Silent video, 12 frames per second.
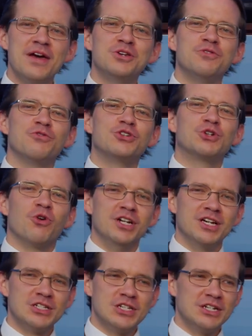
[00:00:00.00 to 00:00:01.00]
Thank you for
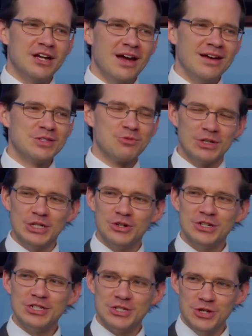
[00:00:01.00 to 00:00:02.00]
joining us today. It's really
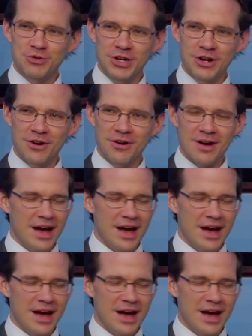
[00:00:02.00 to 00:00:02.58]
good to see you here.